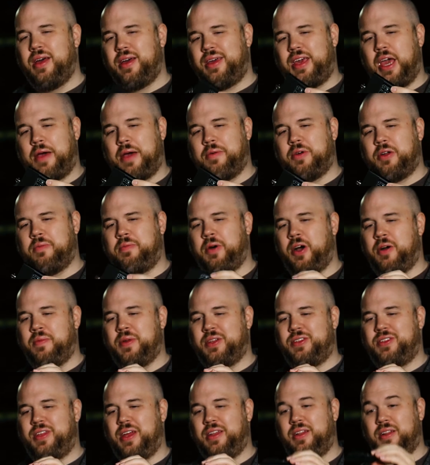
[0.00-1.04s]
Camera
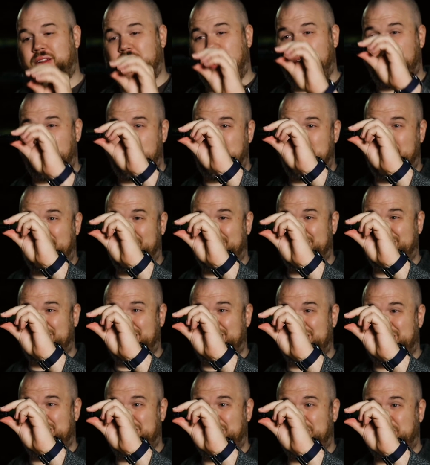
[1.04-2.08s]
departments tend to love it because, as you
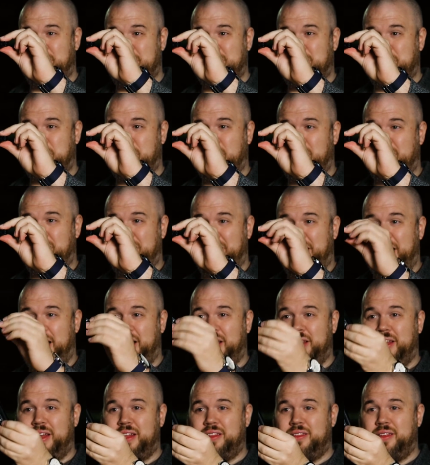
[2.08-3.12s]
can see from its
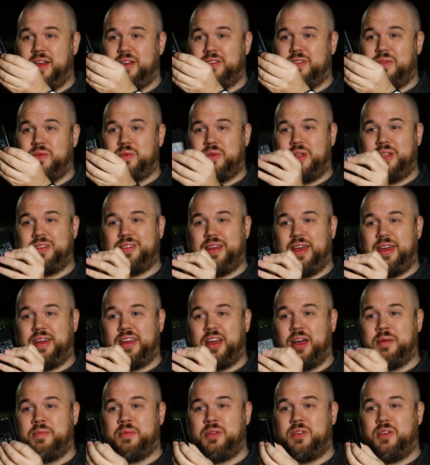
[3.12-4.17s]
profile, it doesn't really take
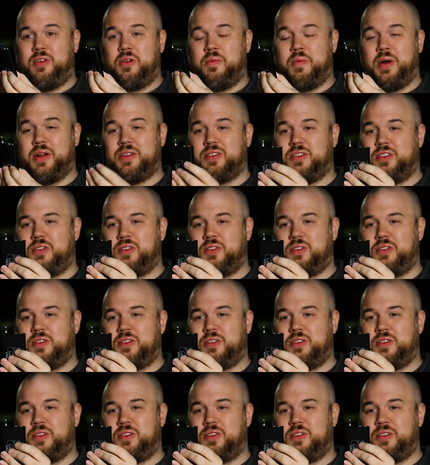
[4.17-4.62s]
up too much